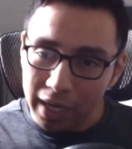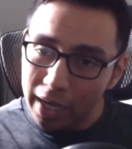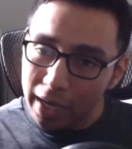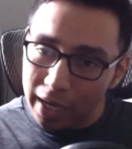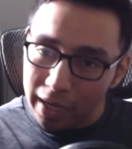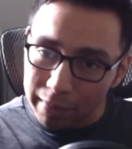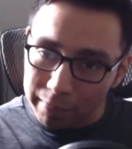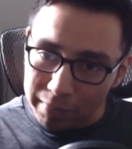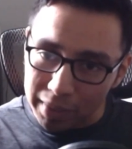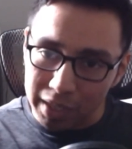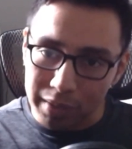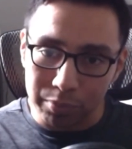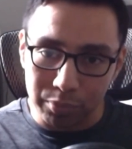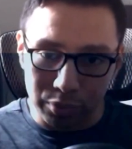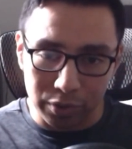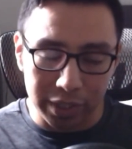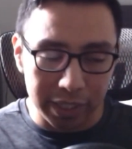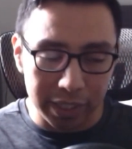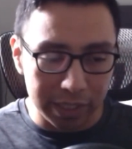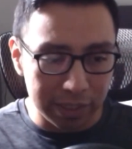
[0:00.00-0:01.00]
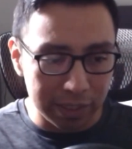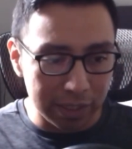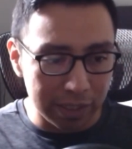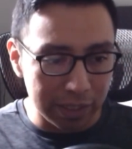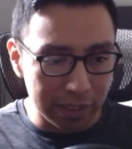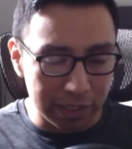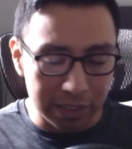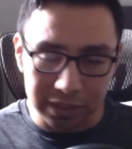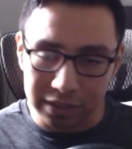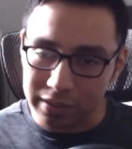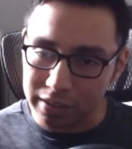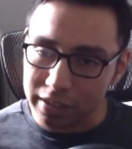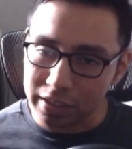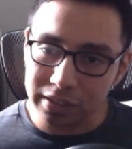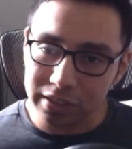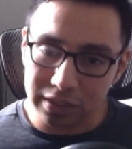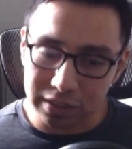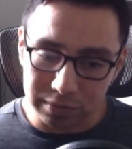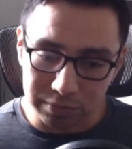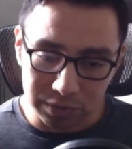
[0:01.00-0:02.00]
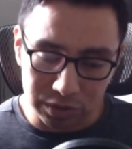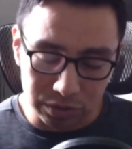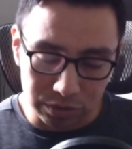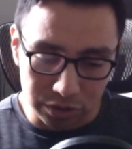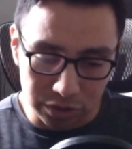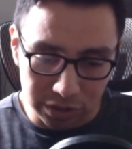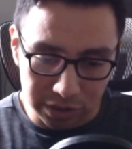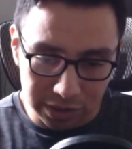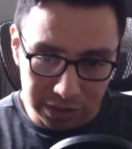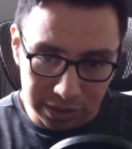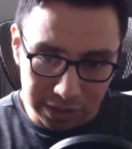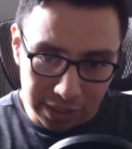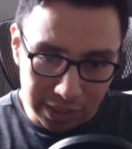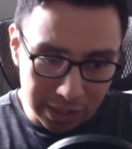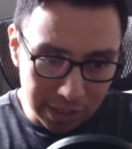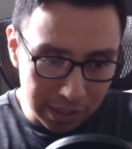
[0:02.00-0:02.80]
my brain is accustomed to just,